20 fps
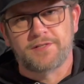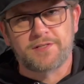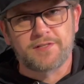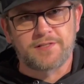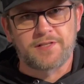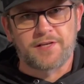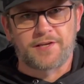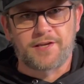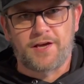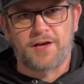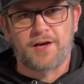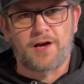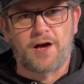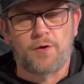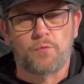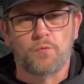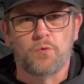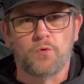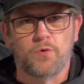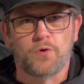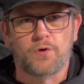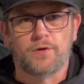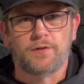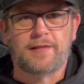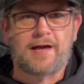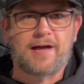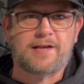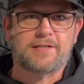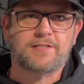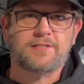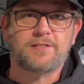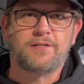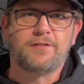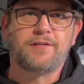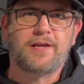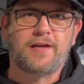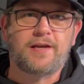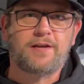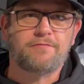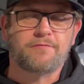is the kit I wore last
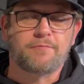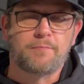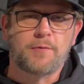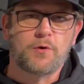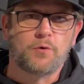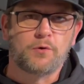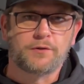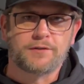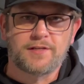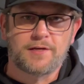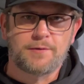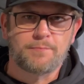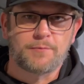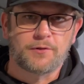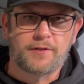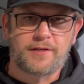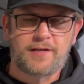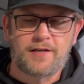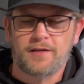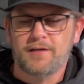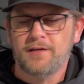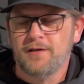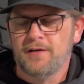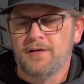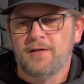Sunday for my old timer league.